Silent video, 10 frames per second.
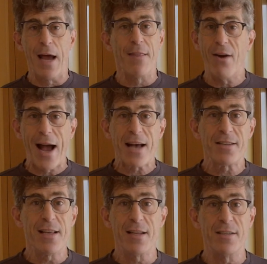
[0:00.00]
And the
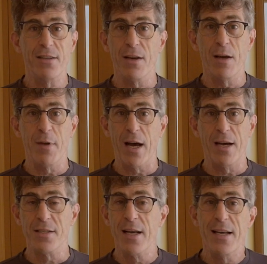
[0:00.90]
last thing that psyllium
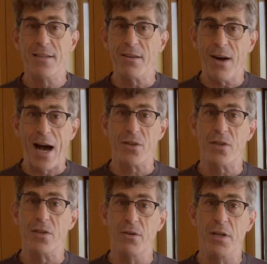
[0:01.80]
does is it allows
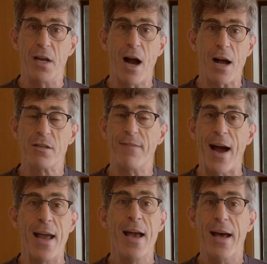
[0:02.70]
us to detoxify.